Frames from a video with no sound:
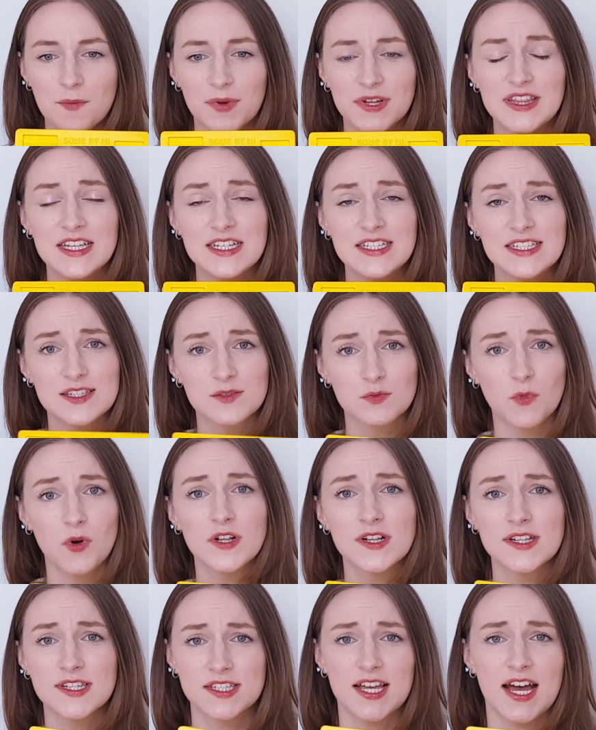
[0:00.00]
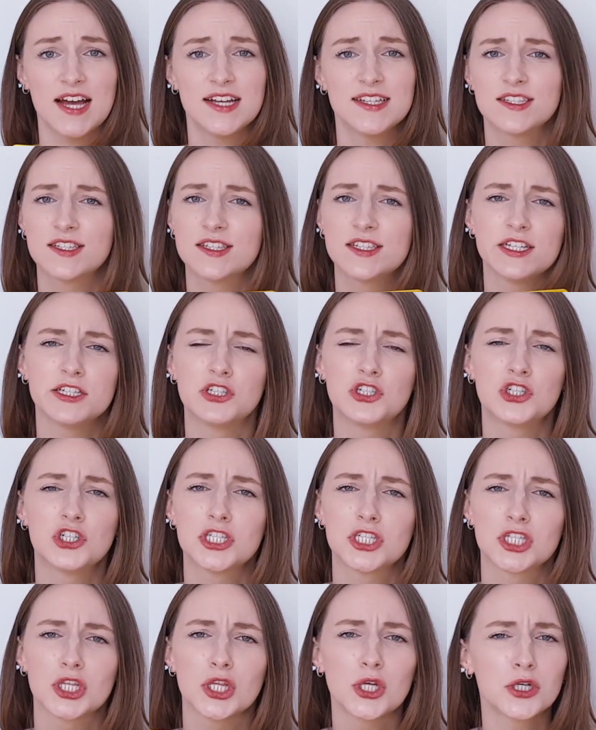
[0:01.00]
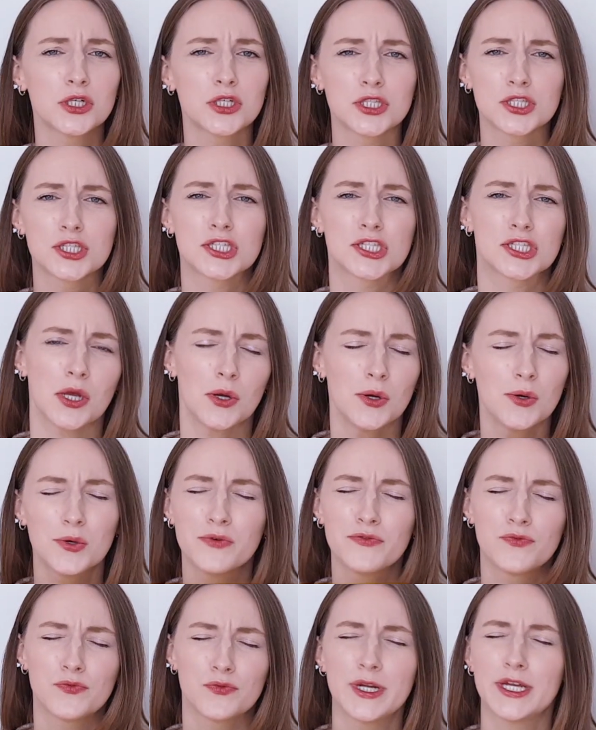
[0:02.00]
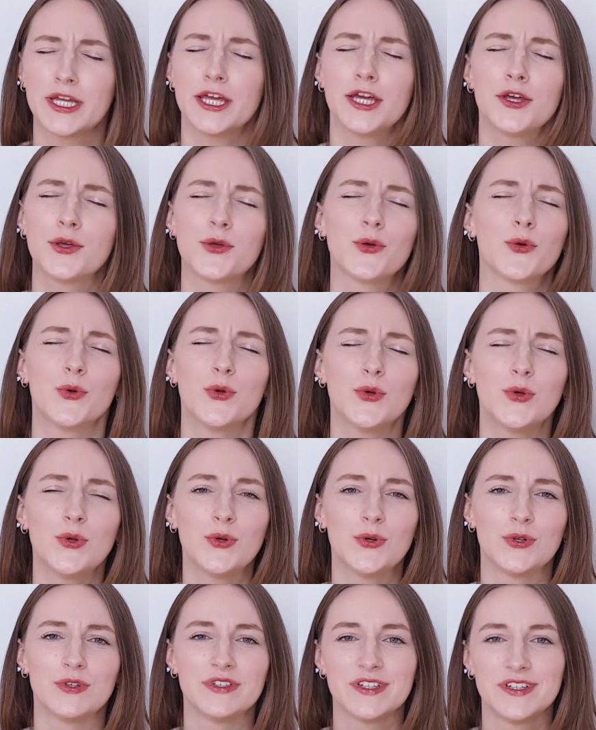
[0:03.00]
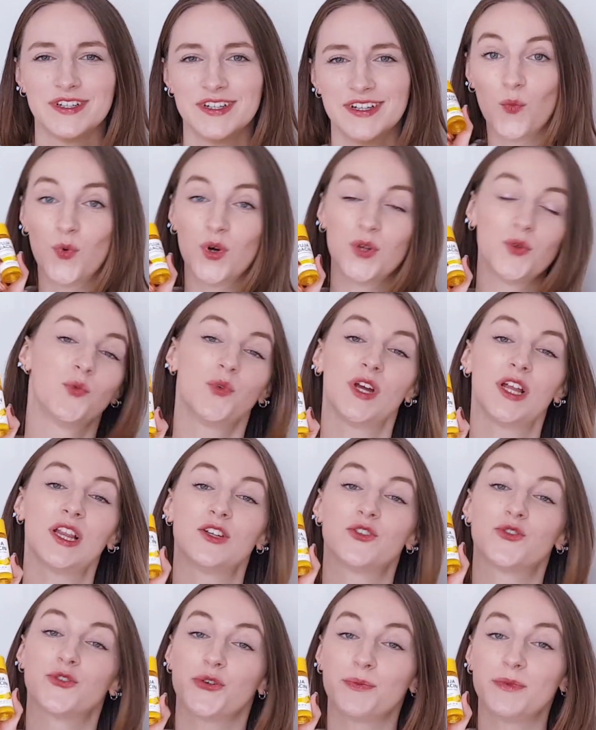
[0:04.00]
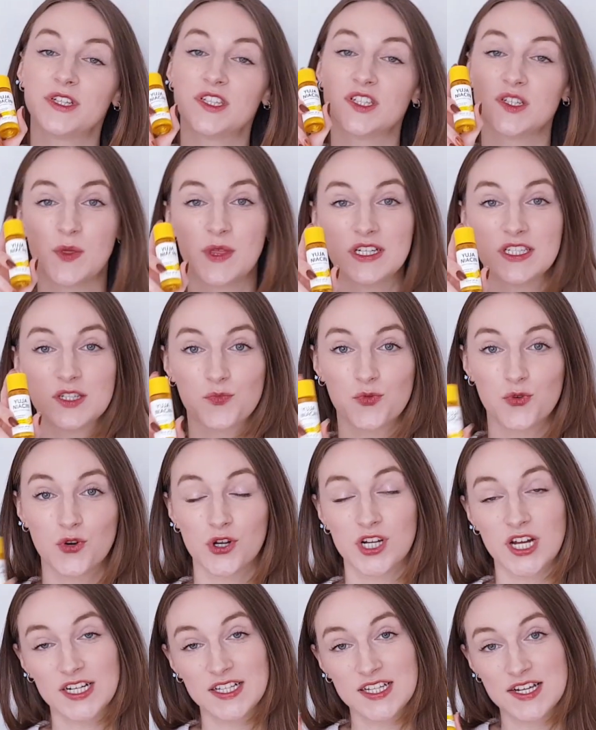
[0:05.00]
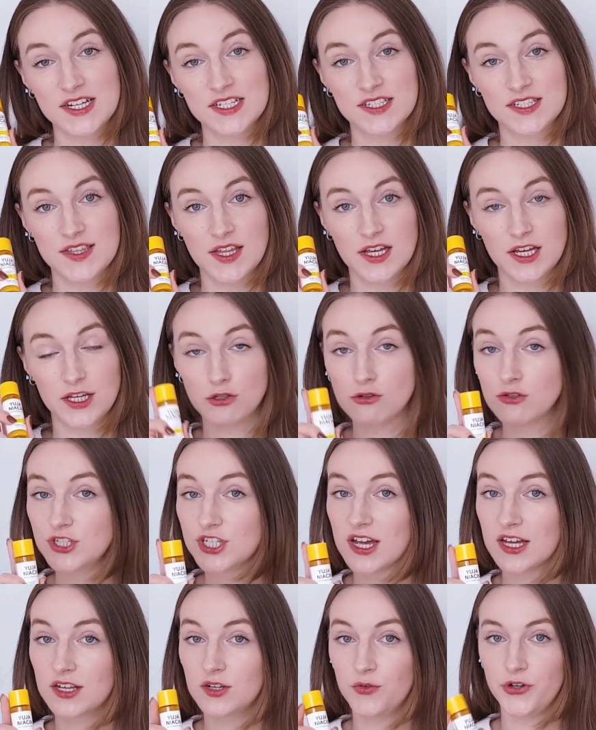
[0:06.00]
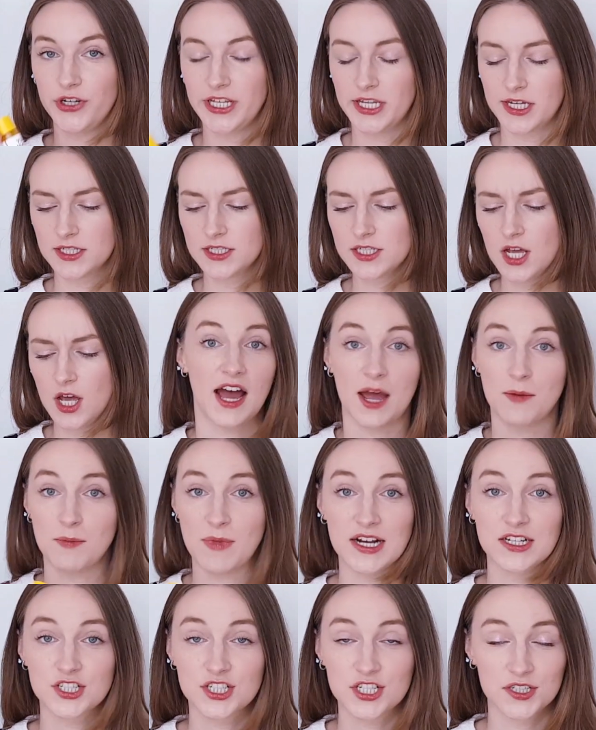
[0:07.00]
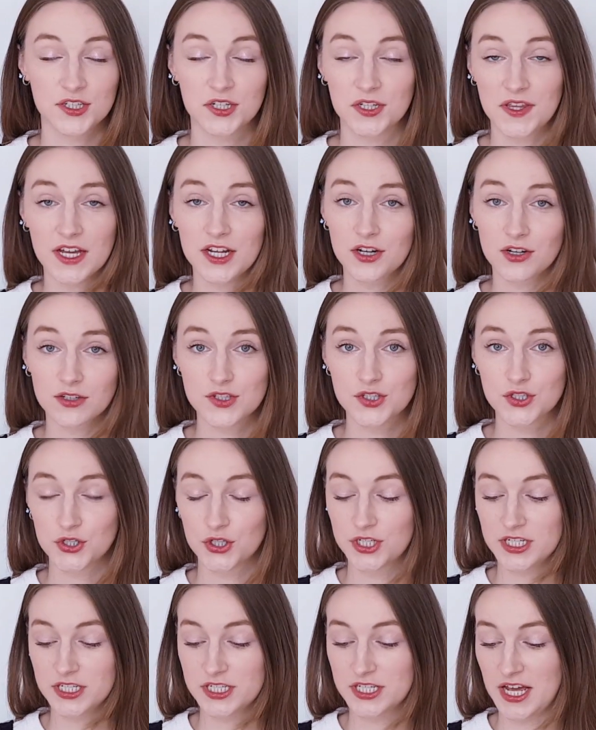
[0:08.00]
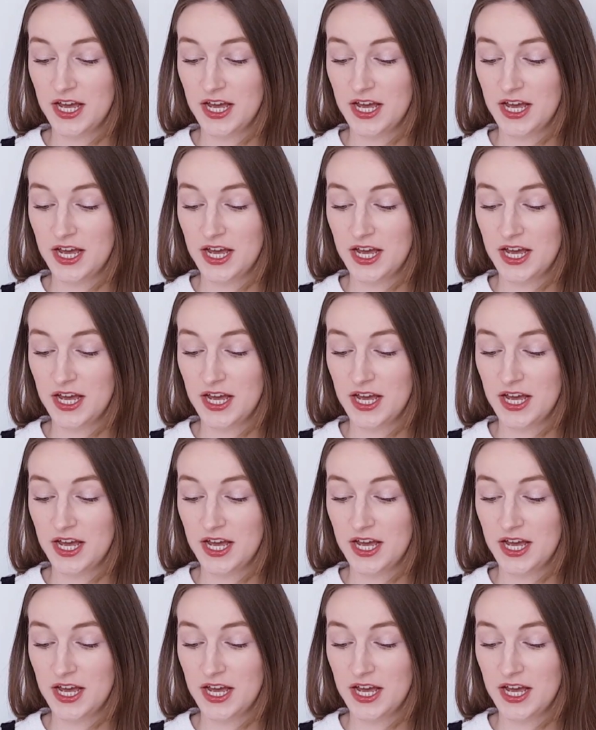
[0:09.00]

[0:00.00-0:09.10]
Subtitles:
but these small sizes, they just look so freaking cute. What really drew me to this product is the Yuja ingredient. I'm actually not that concerned